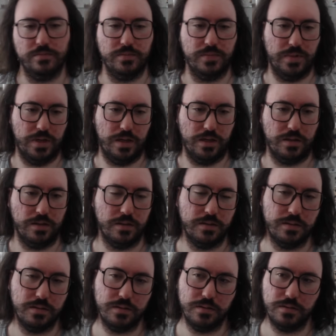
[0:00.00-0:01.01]
yeah.
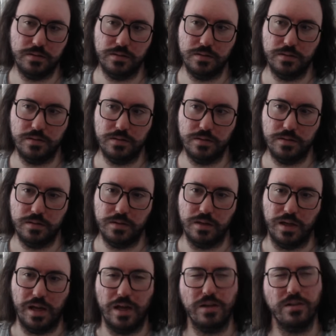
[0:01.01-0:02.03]

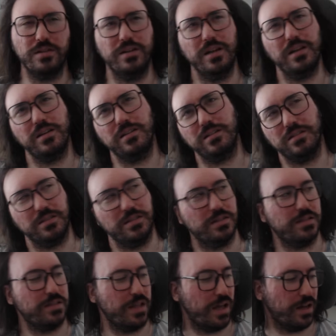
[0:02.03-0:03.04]
How did
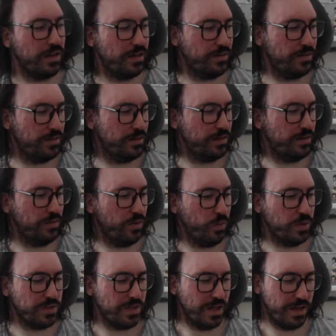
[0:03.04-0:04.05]
Stalin? Or
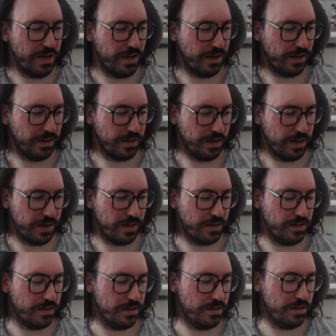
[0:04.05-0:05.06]
was it Leningrad?